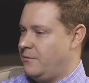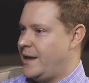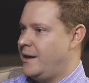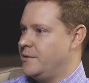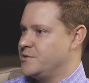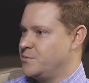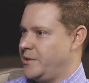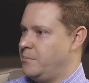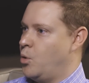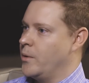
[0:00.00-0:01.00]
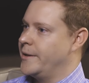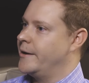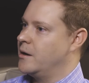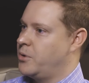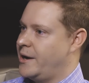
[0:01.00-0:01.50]
Coveo is really more
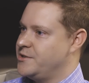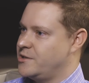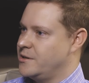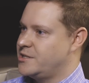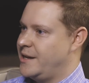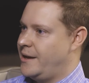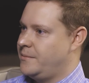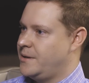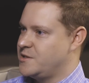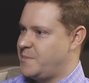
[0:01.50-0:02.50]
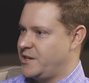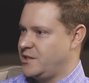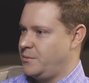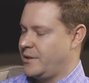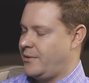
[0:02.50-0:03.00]
than enterprise search now,
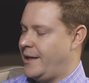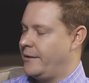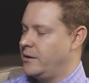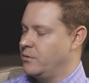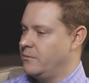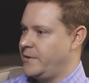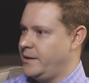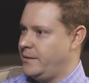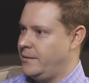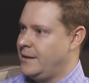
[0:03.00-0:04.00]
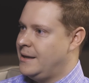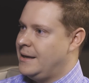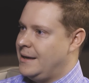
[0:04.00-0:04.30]
especially with cloud and Reveal.